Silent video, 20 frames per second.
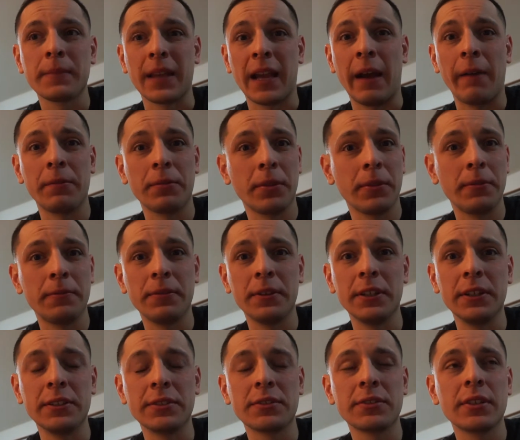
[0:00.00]
after the
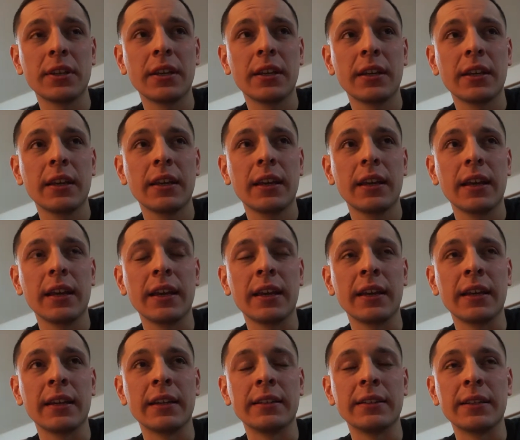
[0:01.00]
fees,
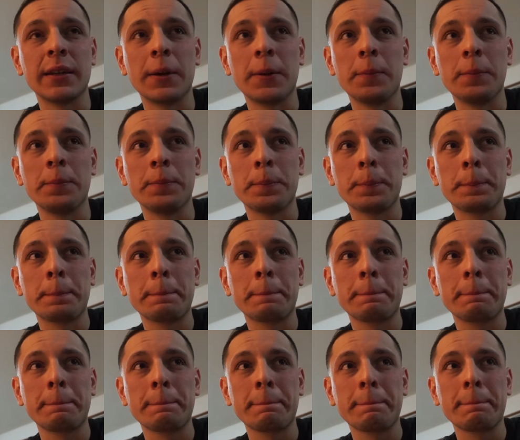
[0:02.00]
and
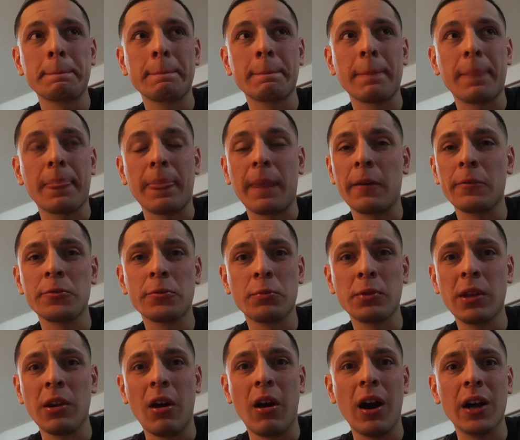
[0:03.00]
it was
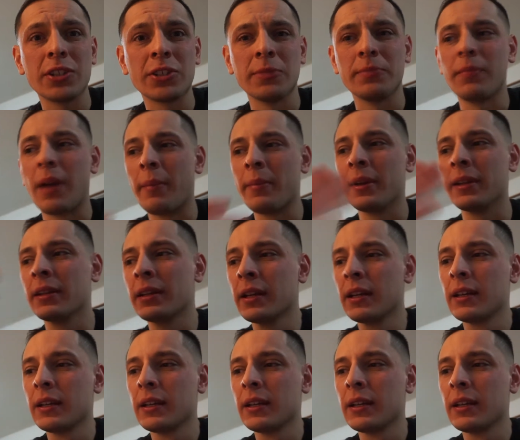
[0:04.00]
really awesome. I mean,